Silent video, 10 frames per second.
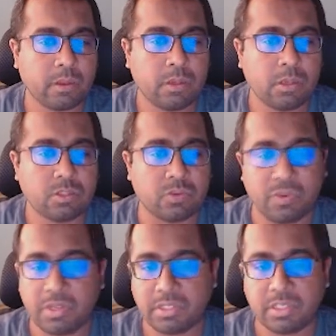So
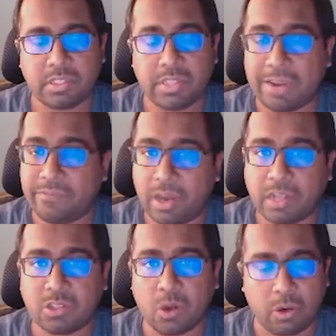first is
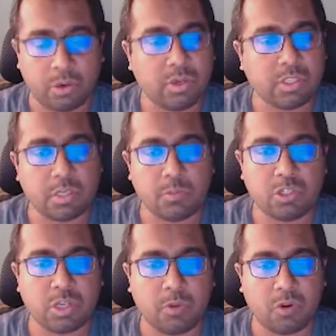Advanced Audio
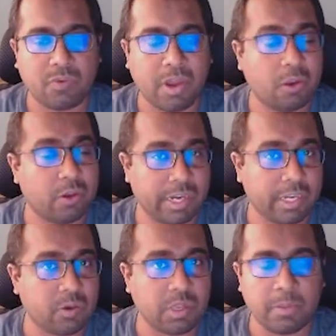Distribution Profile, or
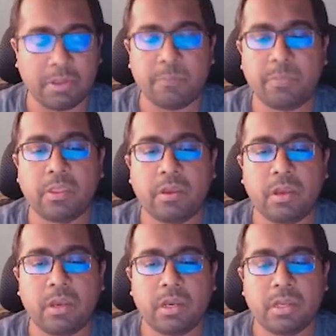A2DP.
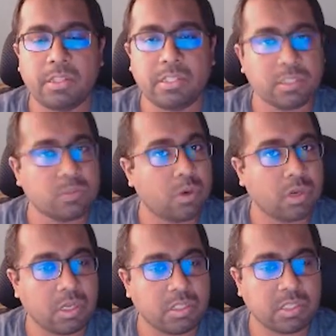This is what
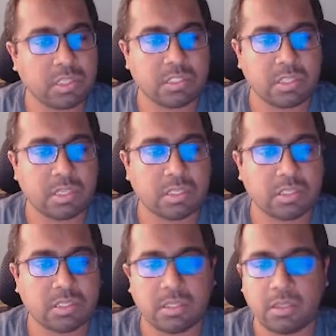concerns
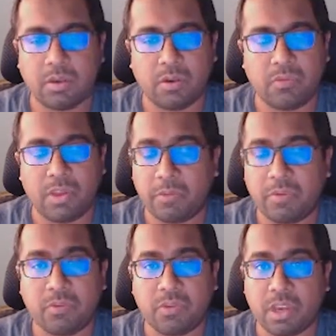us
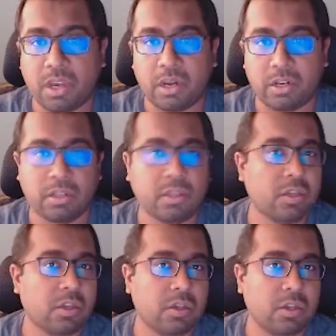whenever we are
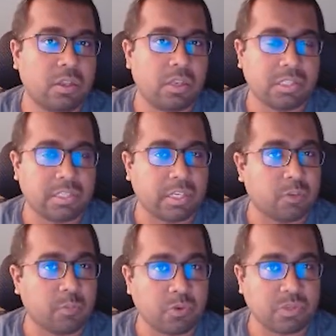listening to
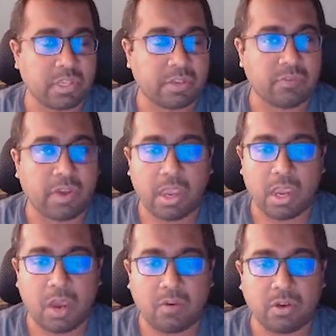music via
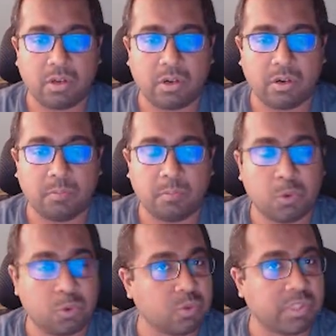our
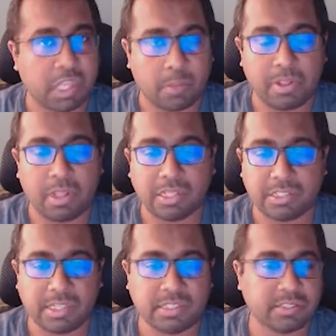Bluetooth enabled
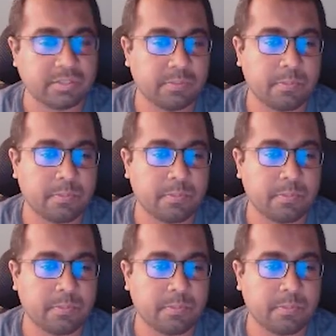headsets.